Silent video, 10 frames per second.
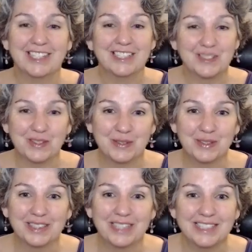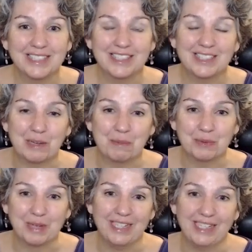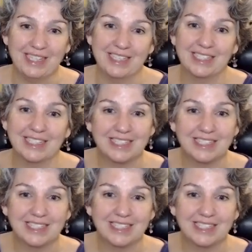So let's jump right in.